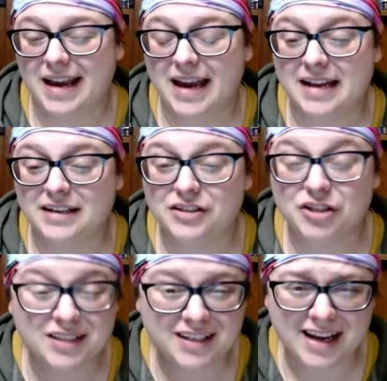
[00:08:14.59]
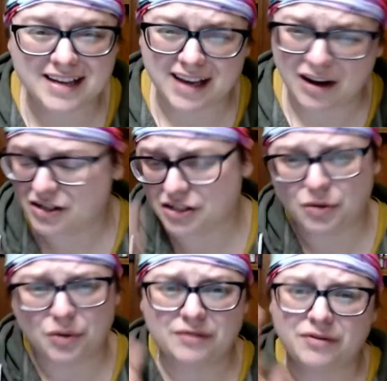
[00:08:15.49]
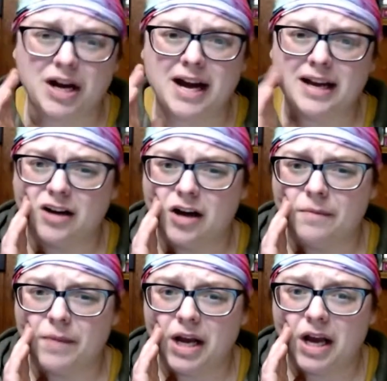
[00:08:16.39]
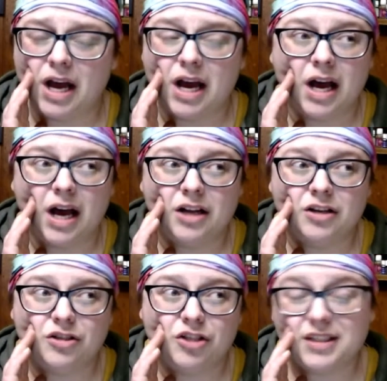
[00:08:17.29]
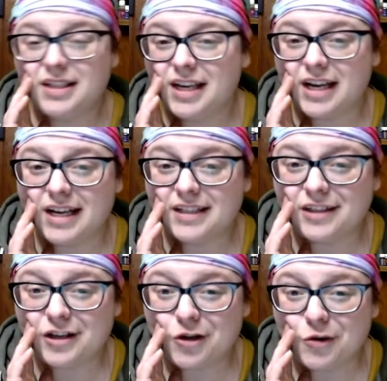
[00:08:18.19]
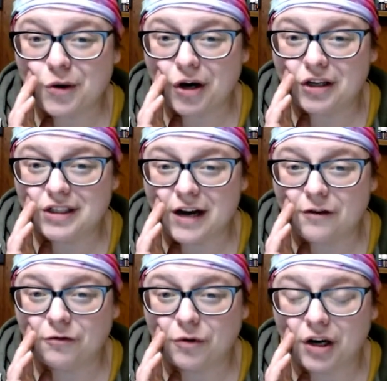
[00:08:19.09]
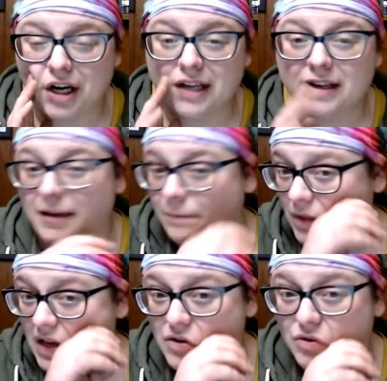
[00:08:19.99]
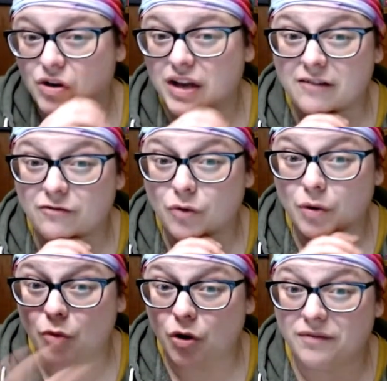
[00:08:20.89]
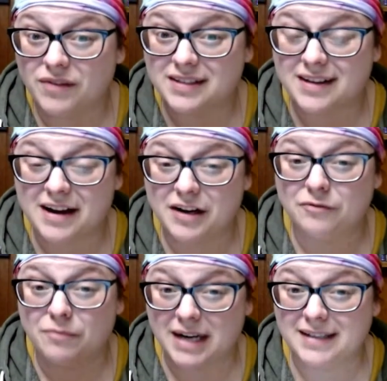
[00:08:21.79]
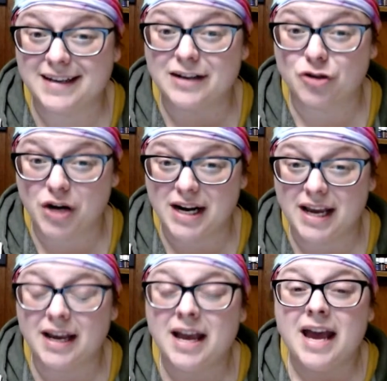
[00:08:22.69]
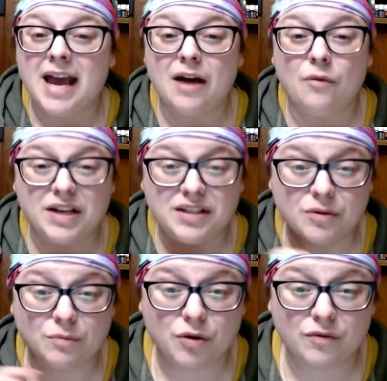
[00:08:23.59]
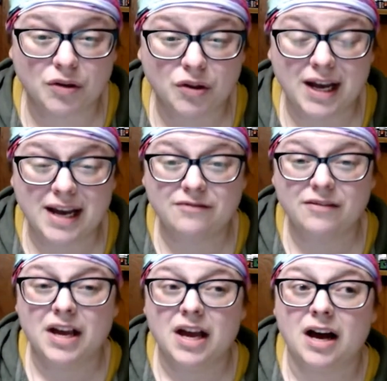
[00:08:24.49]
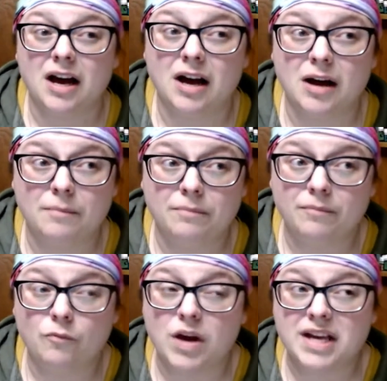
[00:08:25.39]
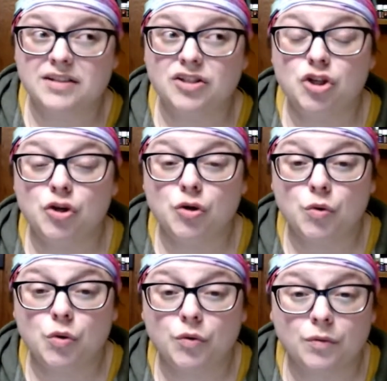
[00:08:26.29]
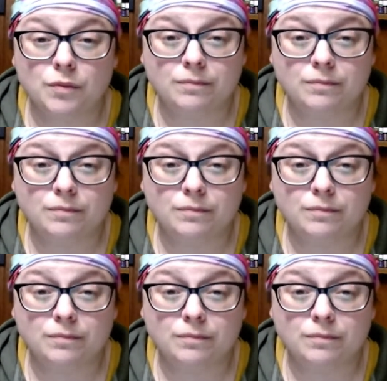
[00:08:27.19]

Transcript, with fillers: And just in case, I just totally forgot. Um, just in case you are down for it and you're looking for more of this kind of mindset training and ways to improve your life, um, ways to